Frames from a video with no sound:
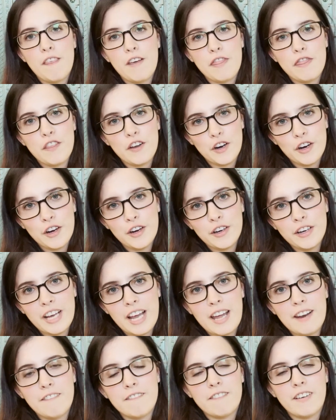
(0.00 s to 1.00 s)
The third
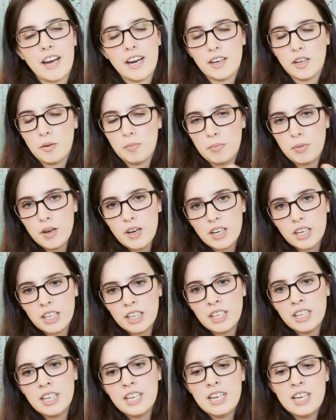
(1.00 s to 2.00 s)
and final book
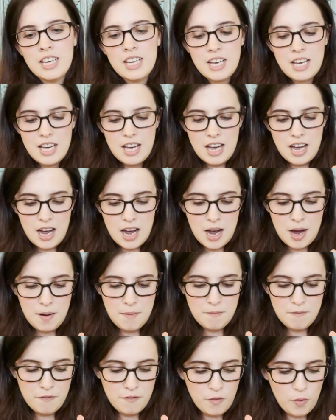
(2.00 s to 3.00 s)

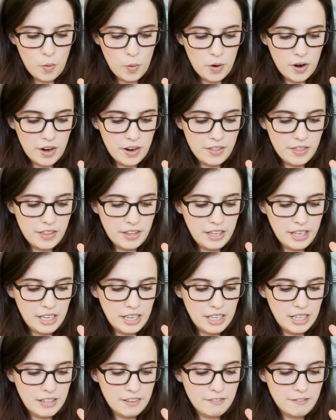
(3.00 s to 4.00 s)
um, for
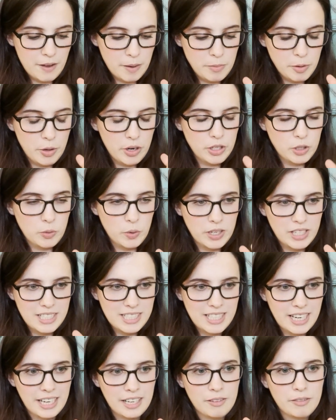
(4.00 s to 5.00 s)
the February
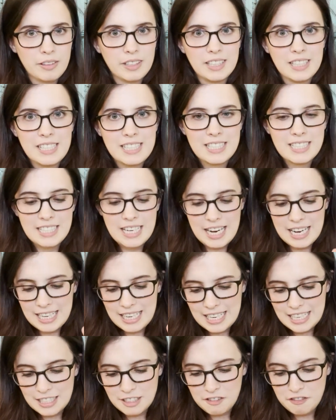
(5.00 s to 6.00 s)
22nd release
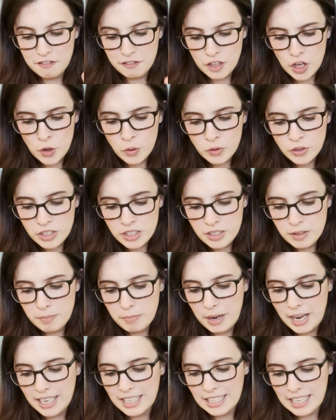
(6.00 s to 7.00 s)
date is Float
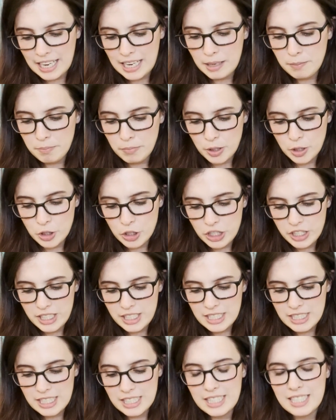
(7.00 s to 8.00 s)
by Kate
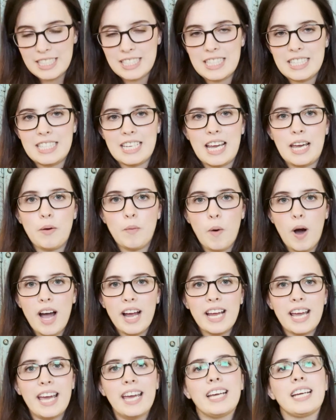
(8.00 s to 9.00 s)
Marchant. This is a
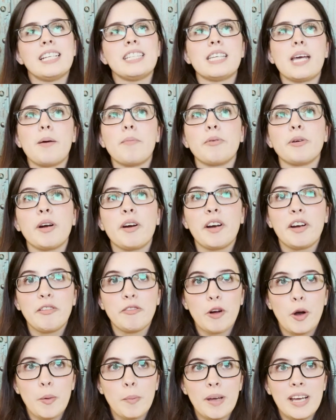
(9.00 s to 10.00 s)
YA contemporary
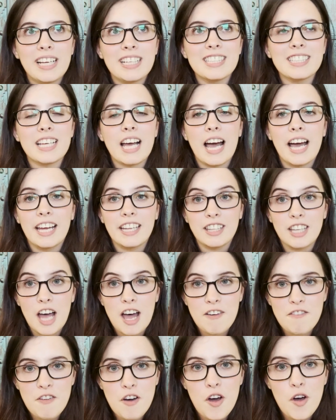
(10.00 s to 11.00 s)
romance. I
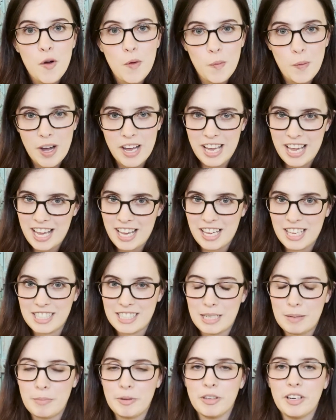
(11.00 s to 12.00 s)
love YA
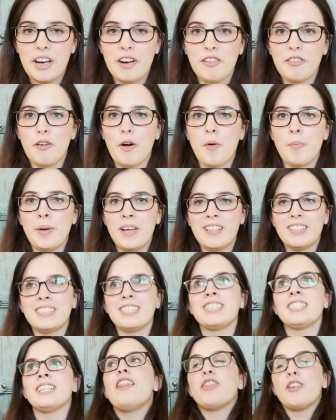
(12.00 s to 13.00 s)
contemporary
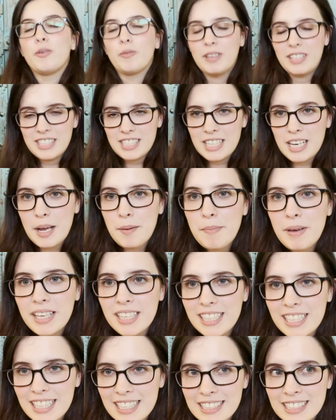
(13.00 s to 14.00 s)
romance. The reason I
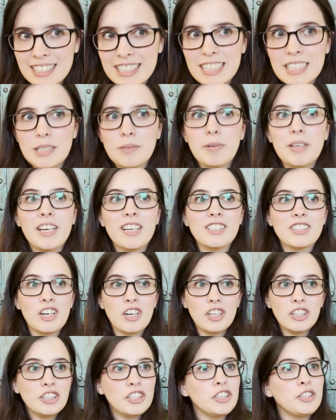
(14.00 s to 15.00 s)
picked this is because
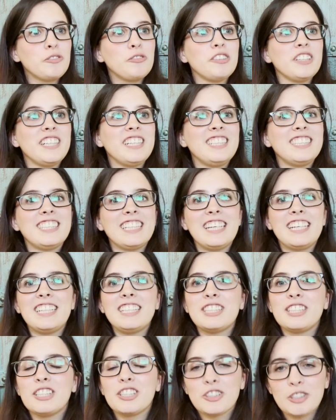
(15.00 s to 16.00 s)
on Goodreads, it
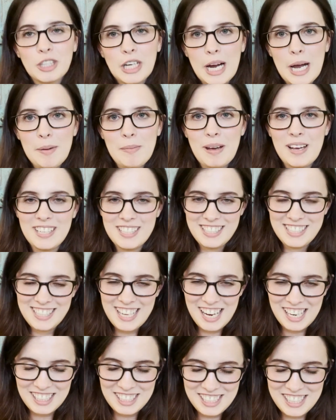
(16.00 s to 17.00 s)
is described as
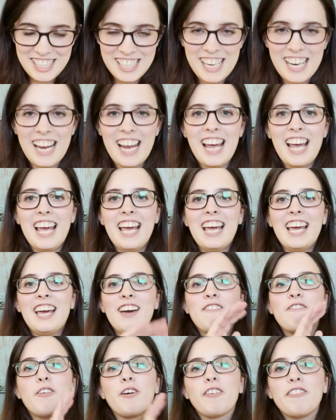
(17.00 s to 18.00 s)
such.
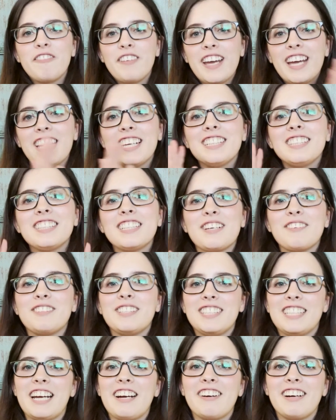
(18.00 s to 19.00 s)
For fans of
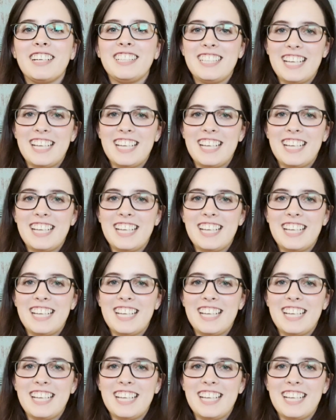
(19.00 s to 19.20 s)
Sarah